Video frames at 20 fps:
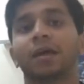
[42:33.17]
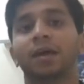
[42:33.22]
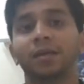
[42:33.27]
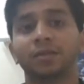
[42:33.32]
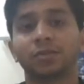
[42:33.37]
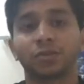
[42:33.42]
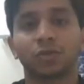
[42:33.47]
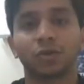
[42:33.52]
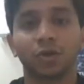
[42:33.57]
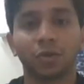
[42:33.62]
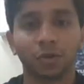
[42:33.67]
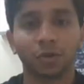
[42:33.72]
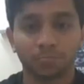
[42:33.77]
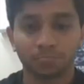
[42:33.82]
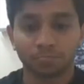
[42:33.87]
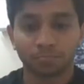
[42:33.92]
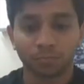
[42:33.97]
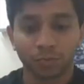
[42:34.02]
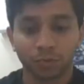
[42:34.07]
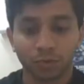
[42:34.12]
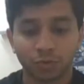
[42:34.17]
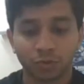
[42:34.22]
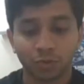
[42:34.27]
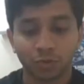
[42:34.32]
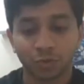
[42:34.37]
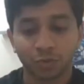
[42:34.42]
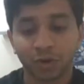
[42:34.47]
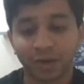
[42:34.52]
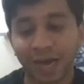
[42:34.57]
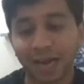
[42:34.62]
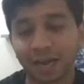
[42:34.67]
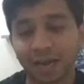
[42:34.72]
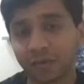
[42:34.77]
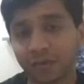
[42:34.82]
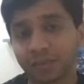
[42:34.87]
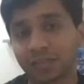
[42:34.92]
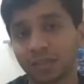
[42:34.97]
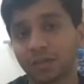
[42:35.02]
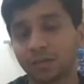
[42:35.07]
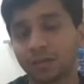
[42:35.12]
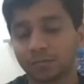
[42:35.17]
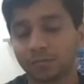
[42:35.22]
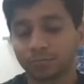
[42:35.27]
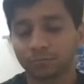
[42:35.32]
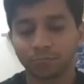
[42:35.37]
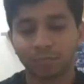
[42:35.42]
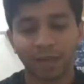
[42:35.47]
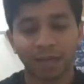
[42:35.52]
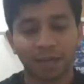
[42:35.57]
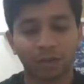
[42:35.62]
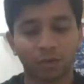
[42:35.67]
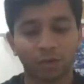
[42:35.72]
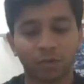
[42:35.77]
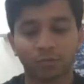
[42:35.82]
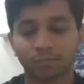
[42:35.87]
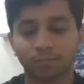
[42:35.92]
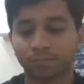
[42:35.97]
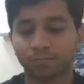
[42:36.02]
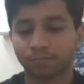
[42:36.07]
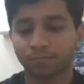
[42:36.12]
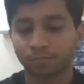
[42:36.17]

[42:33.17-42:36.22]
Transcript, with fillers: and so so for that reason, like you know,